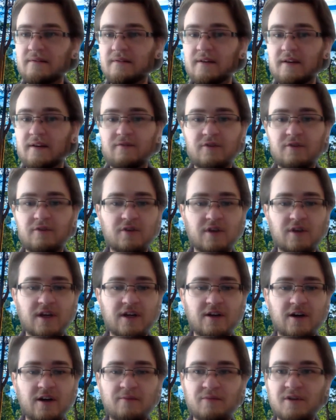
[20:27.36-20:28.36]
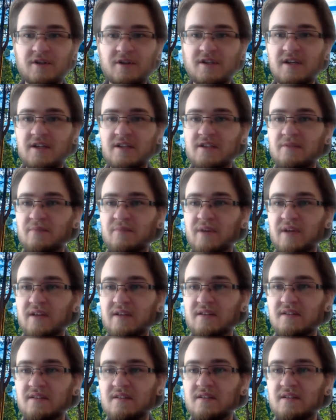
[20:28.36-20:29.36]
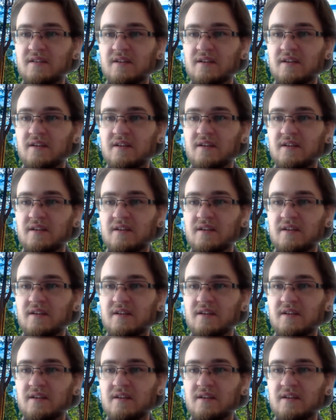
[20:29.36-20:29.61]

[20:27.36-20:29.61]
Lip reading: If you click on participants,